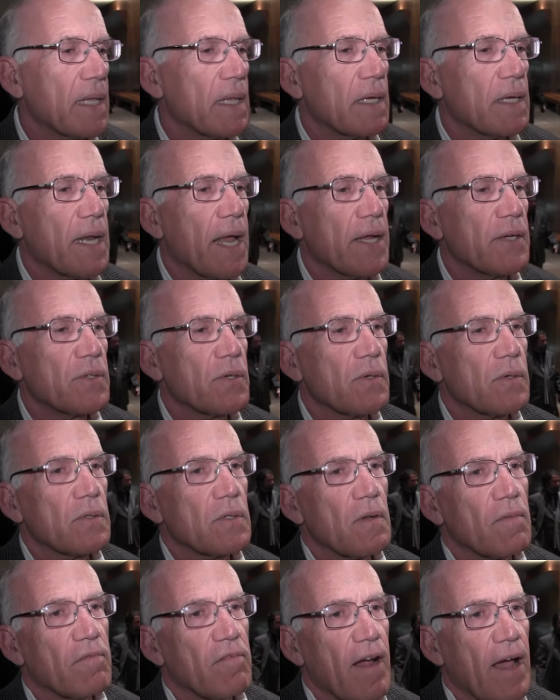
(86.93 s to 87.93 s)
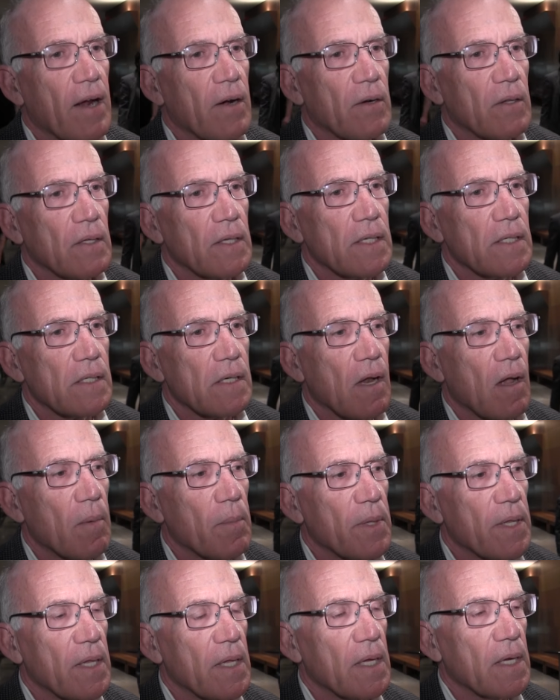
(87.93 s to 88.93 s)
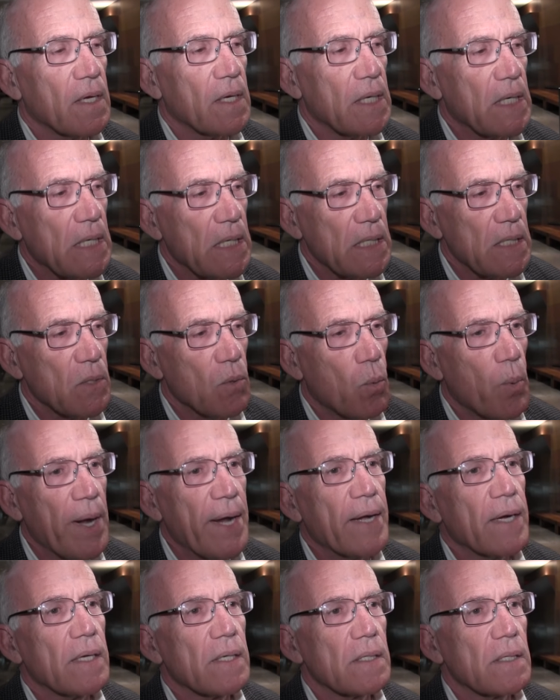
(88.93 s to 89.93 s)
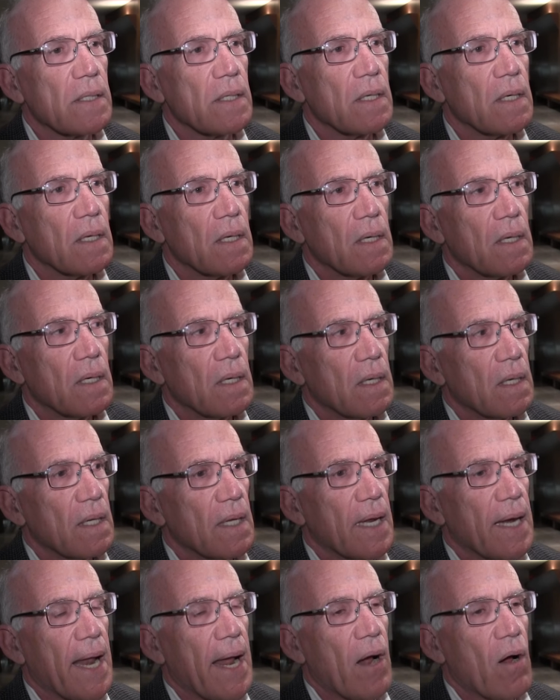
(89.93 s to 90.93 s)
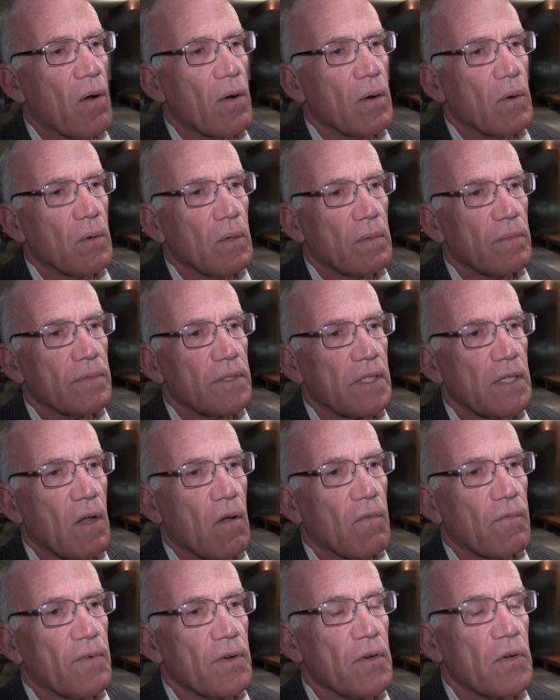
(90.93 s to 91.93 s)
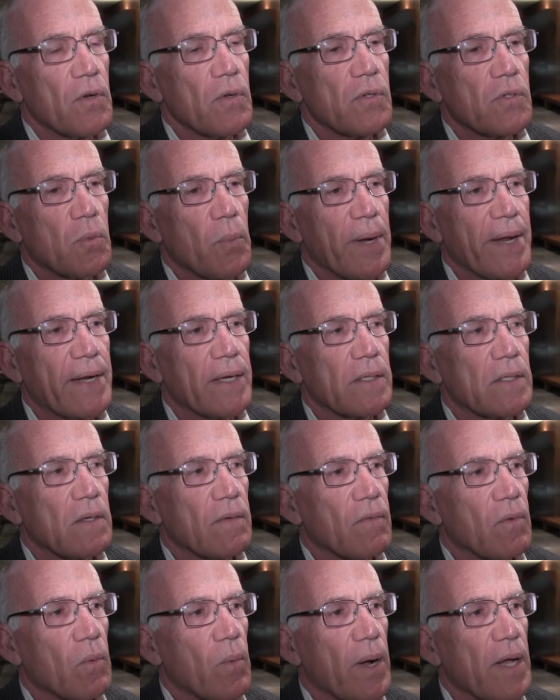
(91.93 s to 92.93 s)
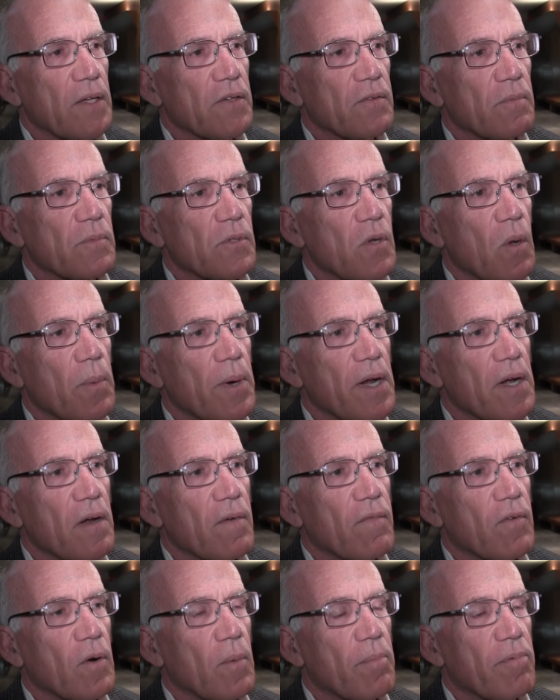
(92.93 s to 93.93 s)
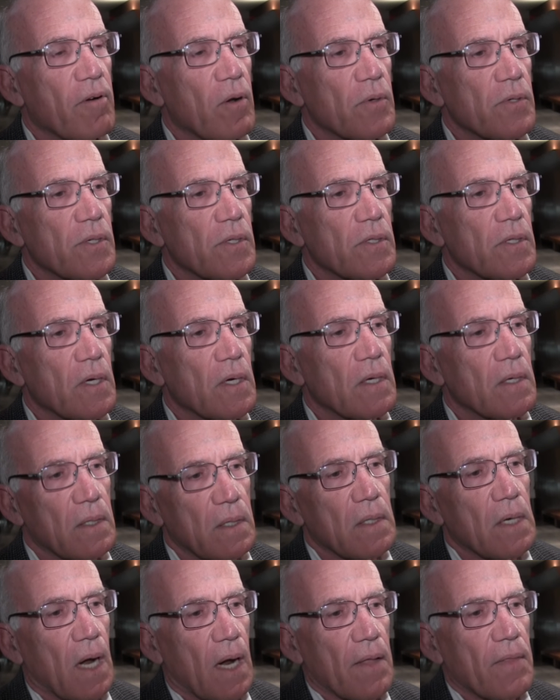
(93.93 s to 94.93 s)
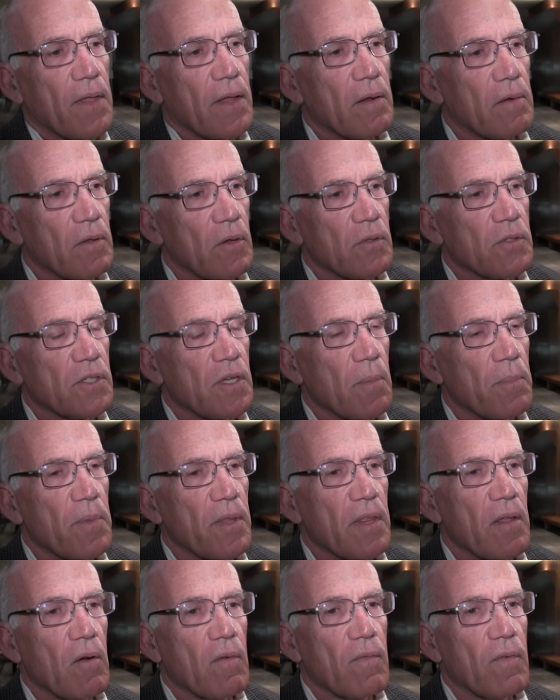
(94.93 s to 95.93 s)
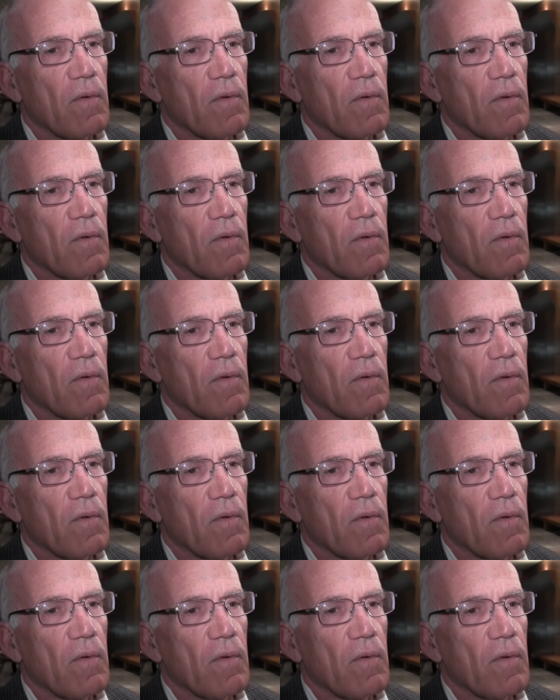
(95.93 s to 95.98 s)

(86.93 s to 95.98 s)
the dangers of radical Islam and the weakness, inherent self-induced weakness of the West, from so many different approaches that I think there's something there